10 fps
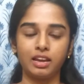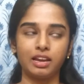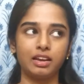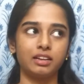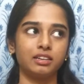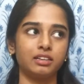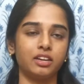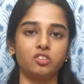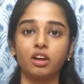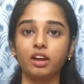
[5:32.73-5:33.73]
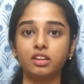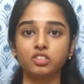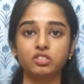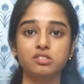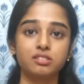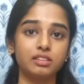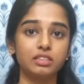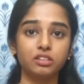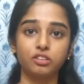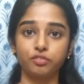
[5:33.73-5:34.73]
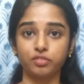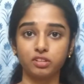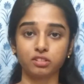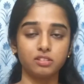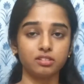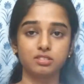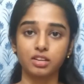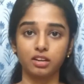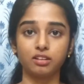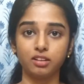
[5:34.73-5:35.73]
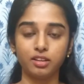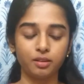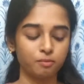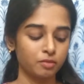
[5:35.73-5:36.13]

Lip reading: and I can just see the difference instantly.